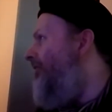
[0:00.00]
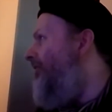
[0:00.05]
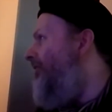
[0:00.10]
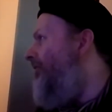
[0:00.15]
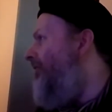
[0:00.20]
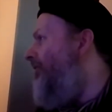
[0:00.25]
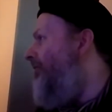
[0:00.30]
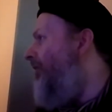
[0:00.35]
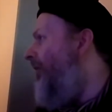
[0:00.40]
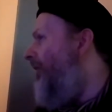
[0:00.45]

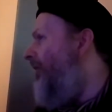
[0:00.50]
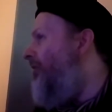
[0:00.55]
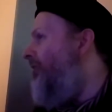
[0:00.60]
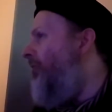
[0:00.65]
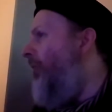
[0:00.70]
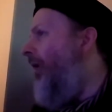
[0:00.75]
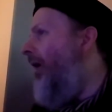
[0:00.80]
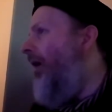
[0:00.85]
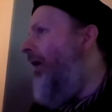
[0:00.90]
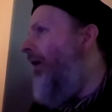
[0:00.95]
New Deutsch
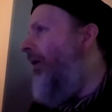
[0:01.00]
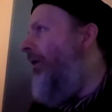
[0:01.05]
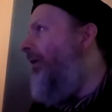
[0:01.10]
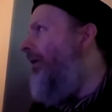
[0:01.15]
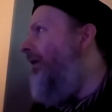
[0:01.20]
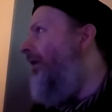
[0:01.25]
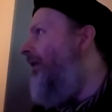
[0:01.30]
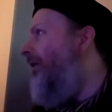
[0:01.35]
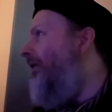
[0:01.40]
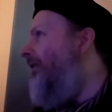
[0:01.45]
well
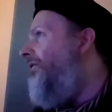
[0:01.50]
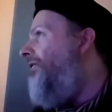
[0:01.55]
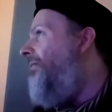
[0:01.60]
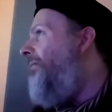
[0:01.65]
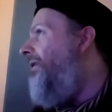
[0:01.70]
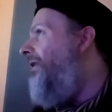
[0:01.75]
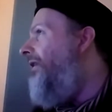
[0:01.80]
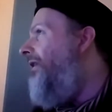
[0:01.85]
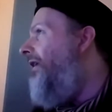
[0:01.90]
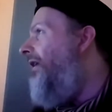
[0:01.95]
to
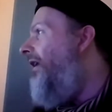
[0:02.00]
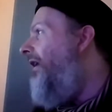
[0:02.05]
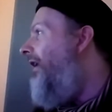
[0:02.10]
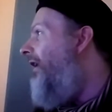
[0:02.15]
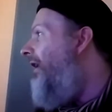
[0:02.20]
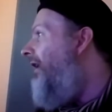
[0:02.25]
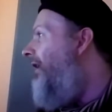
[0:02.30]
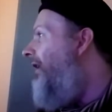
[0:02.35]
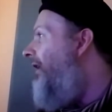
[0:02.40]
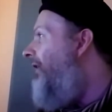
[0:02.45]
me. I
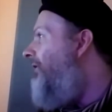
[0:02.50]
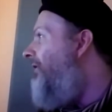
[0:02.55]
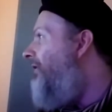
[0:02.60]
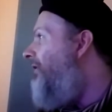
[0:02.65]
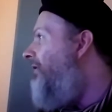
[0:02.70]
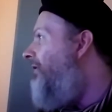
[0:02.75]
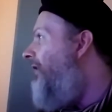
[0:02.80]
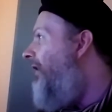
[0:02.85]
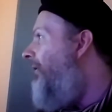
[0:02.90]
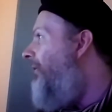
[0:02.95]
haven't
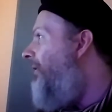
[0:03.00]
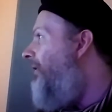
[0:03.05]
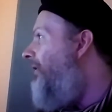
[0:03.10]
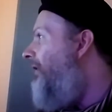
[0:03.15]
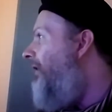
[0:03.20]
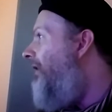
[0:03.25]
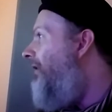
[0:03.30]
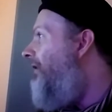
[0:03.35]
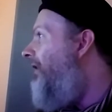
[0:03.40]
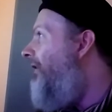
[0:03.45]
heard that one
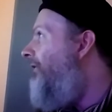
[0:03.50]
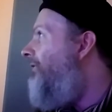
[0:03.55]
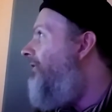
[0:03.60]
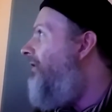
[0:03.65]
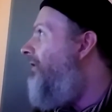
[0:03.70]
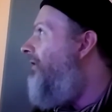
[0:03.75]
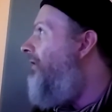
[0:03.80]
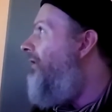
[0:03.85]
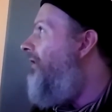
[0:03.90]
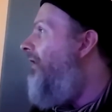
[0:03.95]
yet. I have to
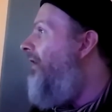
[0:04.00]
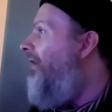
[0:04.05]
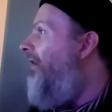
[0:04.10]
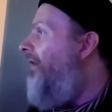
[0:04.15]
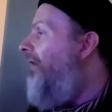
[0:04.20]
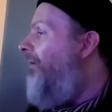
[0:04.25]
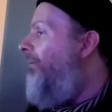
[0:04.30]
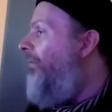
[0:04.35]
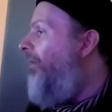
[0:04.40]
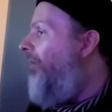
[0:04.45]

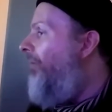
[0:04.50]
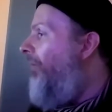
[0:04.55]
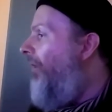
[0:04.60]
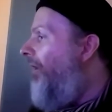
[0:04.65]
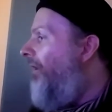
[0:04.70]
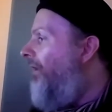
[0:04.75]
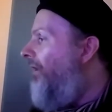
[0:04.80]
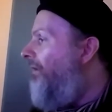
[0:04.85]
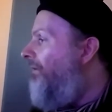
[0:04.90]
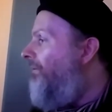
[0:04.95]

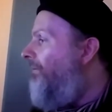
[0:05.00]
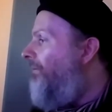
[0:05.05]
bookmark it.